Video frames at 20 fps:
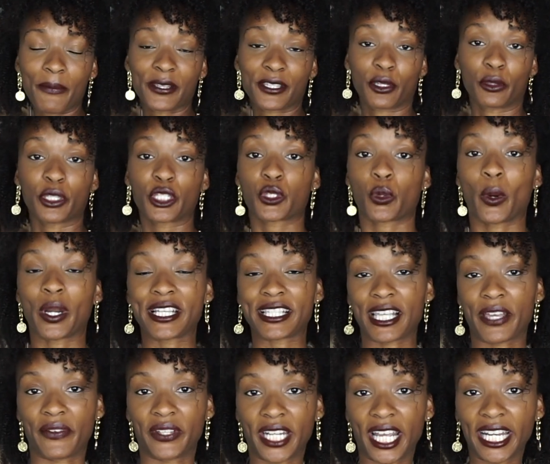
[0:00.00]
It's only
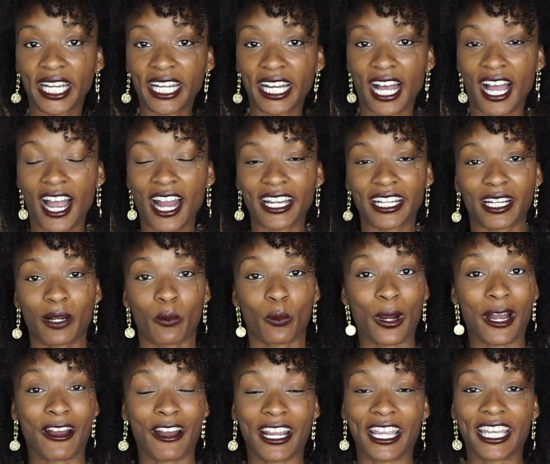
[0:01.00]
$27.99, and I'm
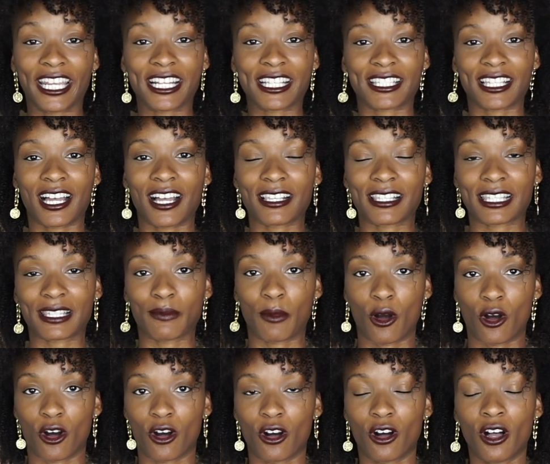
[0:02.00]
wearing it in a size
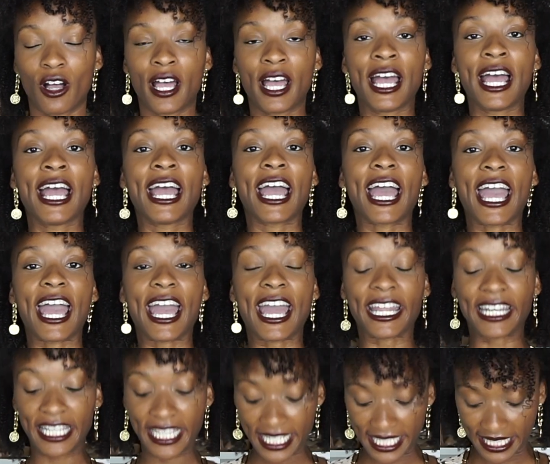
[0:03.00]
small.
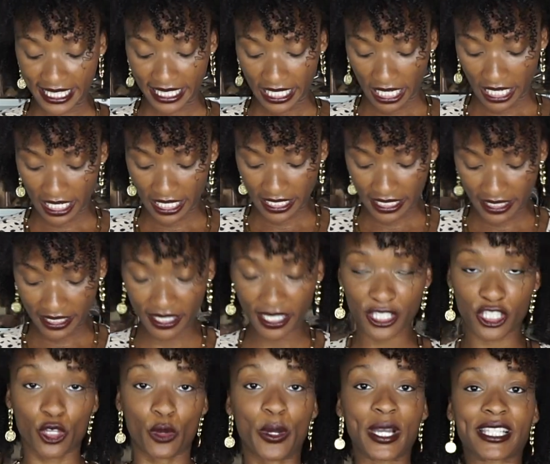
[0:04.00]
And it does,
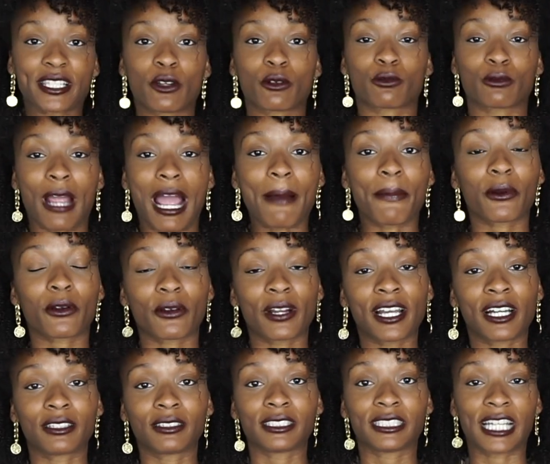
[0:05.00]
so it's a
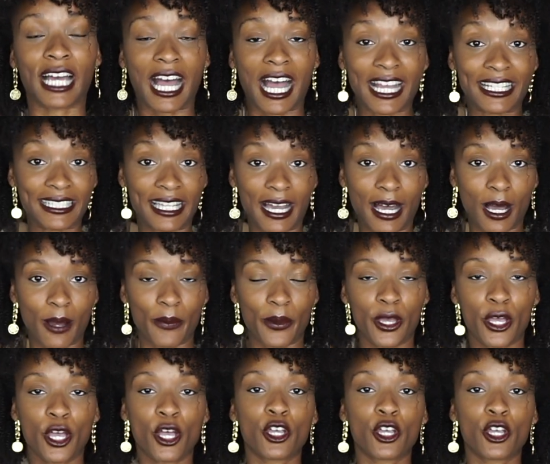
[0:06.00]
wraparound tie top.